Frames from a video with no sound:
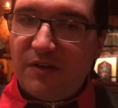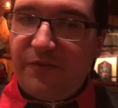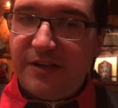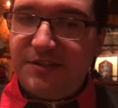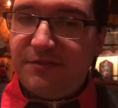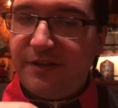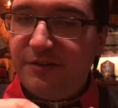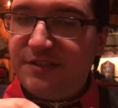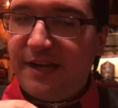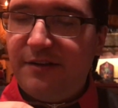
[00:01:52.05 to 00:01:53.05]
fancier than your
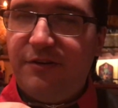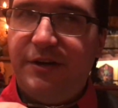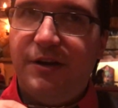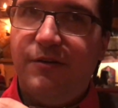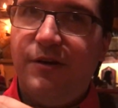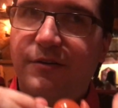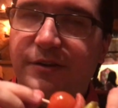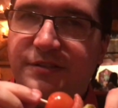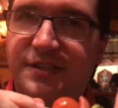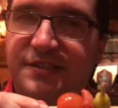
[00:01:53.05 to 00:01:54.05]
standard, oh,
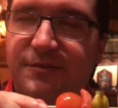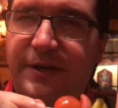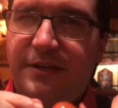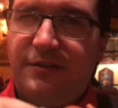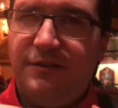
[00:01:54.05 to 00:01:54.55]
here's just a regular